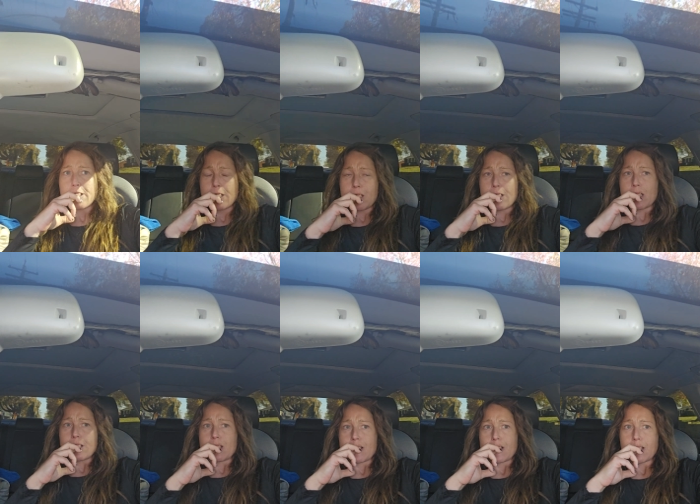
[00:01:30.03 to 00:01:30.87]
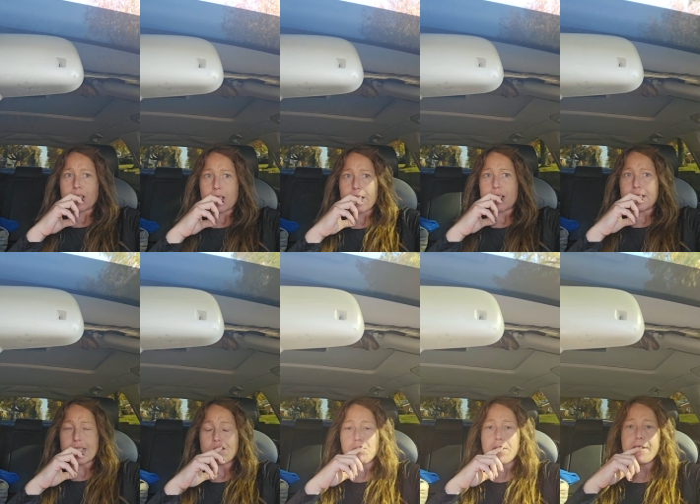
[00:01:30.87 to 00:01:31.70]
I
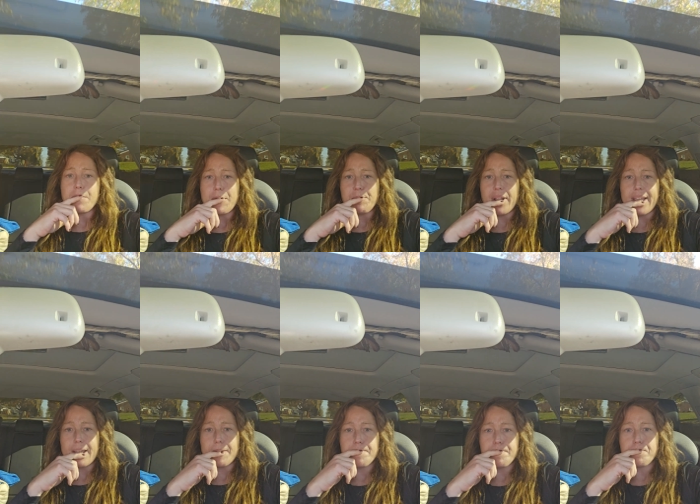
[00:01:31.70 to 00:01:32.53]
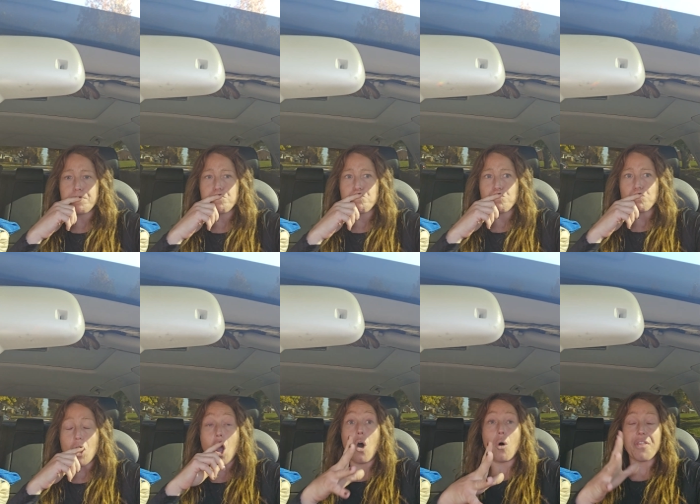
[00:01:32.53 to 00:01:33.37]
completely went blank.
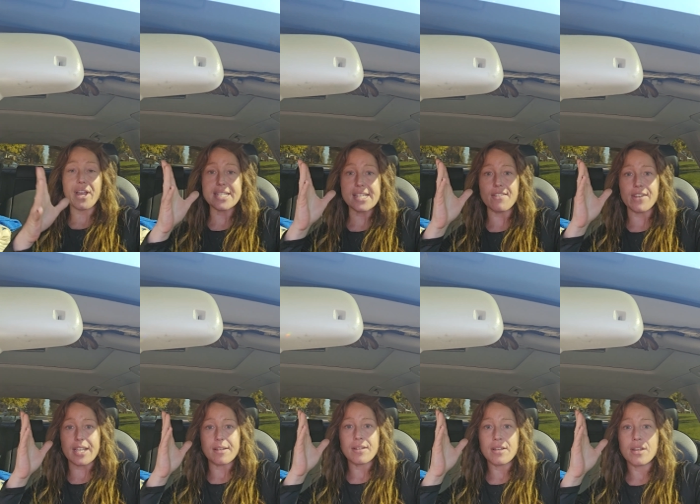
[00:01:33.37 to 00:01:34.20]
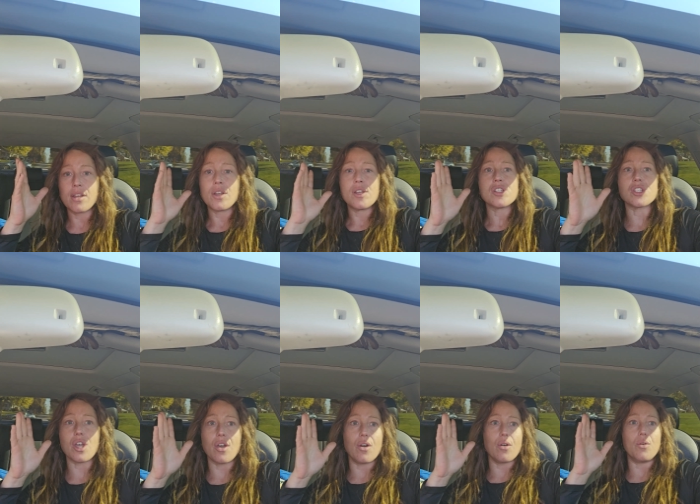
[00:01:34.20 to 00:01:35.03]
Oh, Thanksgiving.
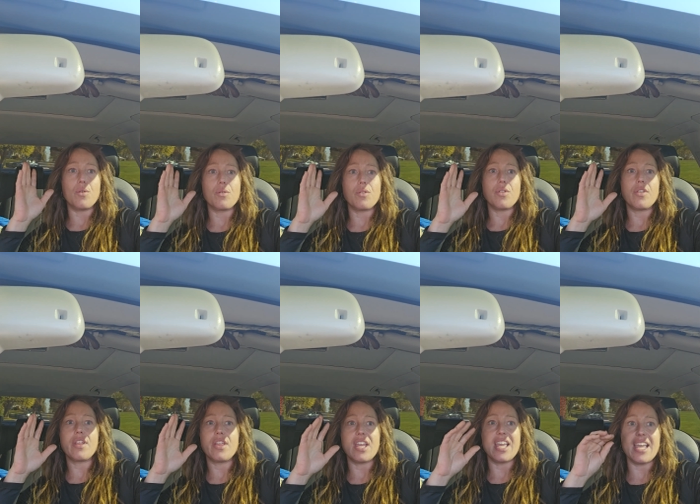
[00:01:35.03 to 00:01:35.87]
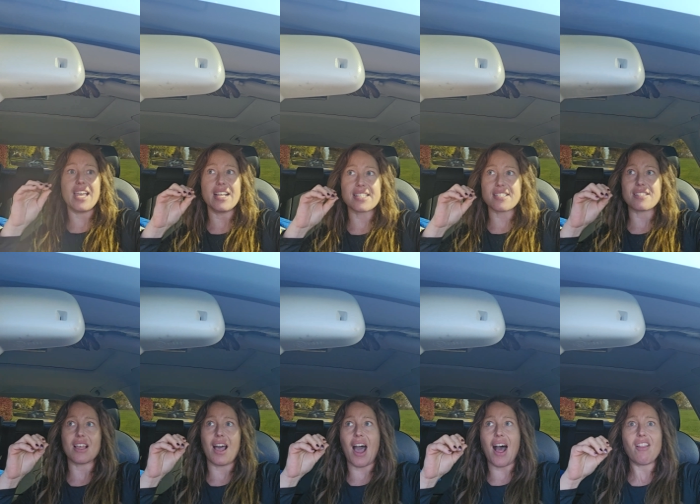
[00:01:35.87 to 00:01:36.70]
So, it's
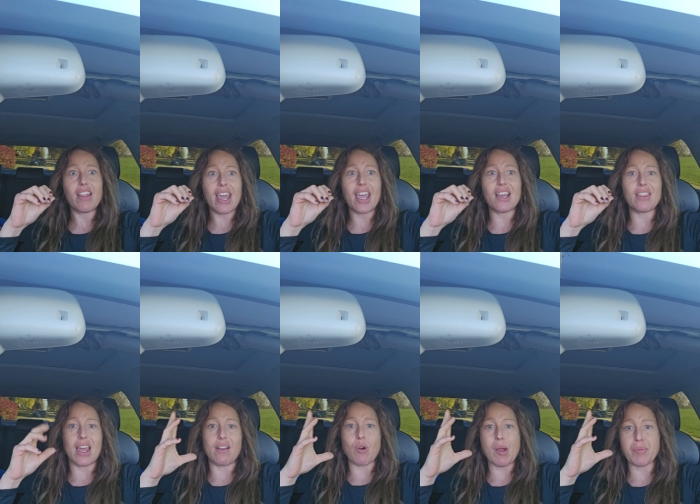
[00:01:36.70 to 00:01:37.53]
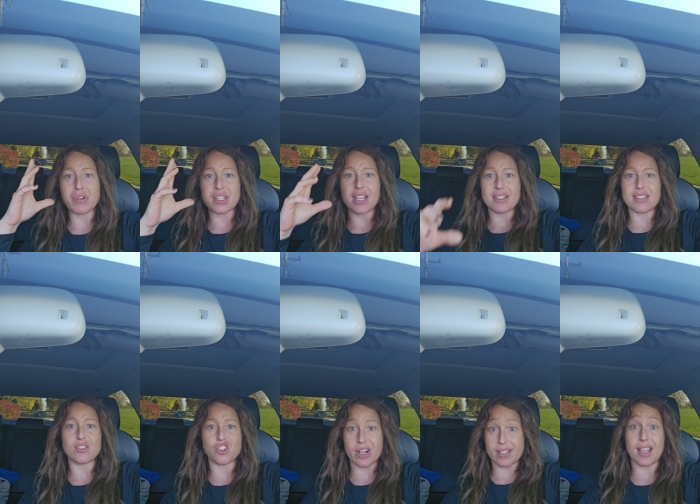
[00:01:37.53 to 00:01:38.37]
a holiday that represents
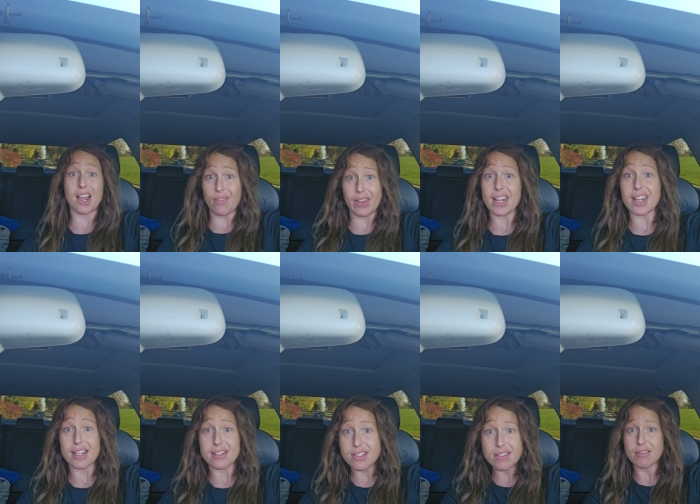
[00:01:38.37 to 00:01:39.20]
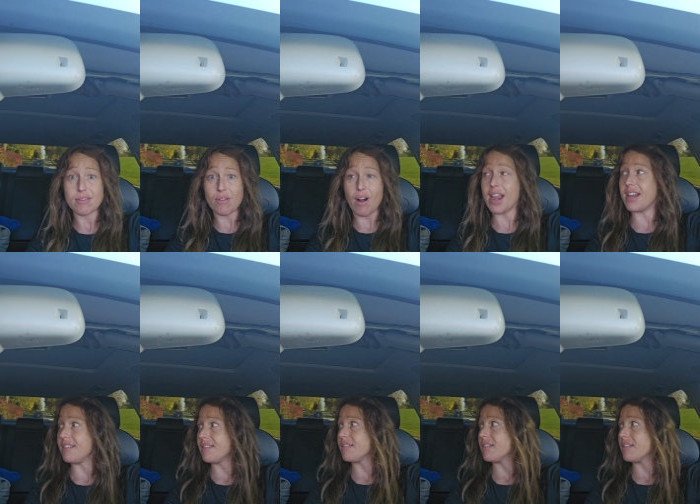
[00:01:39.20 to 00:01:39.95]
genocide on the Indians, right?